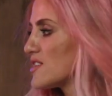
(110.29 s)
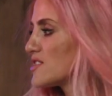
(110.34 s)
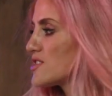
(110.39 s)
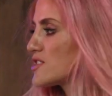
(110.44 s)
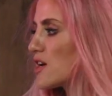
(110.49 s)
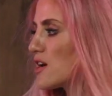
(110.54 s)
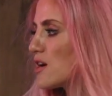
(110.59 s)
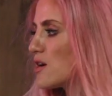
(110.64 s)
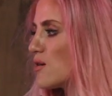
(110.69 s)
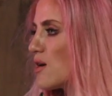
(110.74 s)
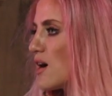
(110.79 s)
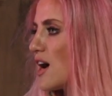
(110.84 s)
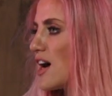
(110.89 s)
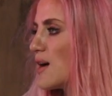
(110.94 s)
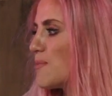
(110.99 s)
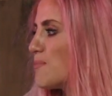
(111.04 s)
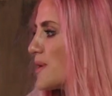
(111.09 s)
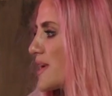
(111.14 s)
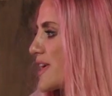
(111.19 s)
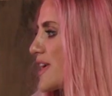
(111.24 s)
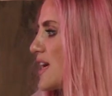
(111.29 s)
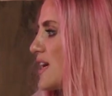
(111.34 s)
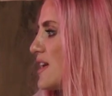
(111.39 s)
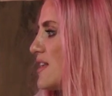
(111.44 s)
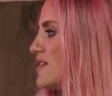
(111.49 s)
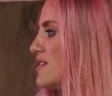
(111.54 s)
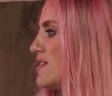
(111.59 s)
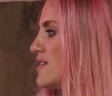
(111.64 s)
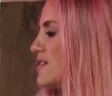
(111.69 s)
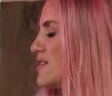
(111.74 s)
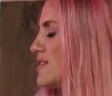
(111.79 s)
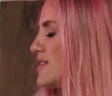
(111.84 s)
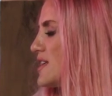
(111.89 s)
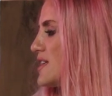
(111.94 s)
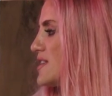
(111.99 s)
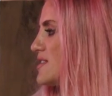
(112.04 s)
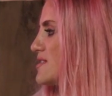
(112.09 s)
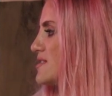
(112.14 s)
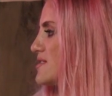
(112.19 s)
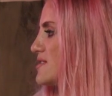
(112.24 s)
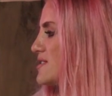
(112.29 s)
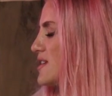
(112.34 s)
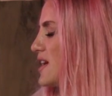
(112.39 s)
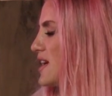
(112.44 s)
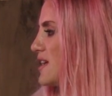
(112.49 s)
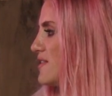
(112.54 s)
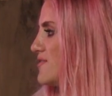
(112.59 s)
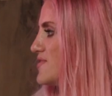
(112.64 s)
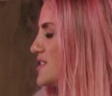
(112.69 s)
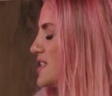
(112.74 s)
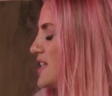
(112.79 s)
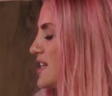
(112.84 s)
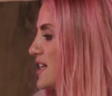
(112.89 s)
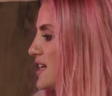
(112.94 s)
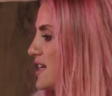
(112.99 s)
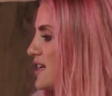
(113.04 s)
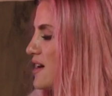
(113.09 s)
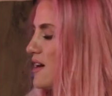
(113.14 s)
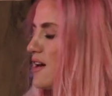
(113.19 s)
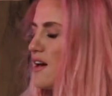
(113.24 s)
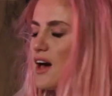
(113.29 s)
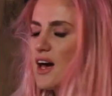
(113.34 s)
So I begin this NFT,